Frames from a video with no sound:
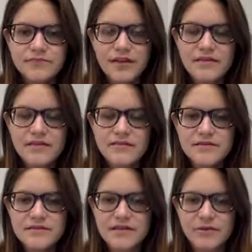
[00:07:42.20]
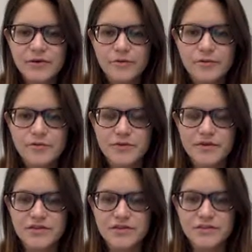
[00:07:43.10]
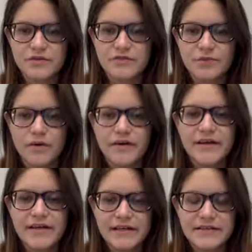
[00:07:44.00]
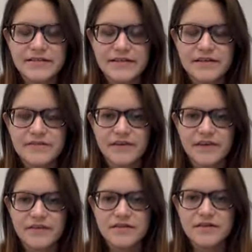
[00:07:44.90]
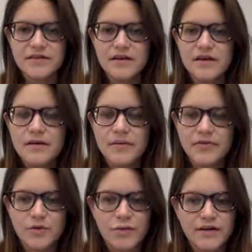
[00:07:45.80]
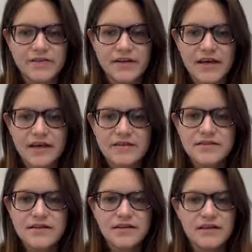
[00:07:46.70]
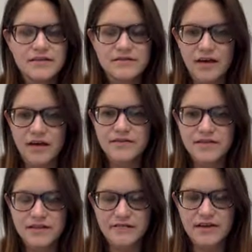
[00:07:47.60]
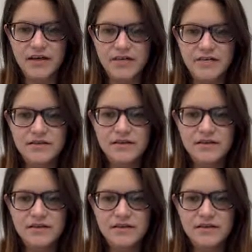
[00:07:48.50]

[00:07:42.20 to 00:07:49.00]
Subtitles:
this 0 between the 2 and the 4 is significant, but the 1 at the end is not significant.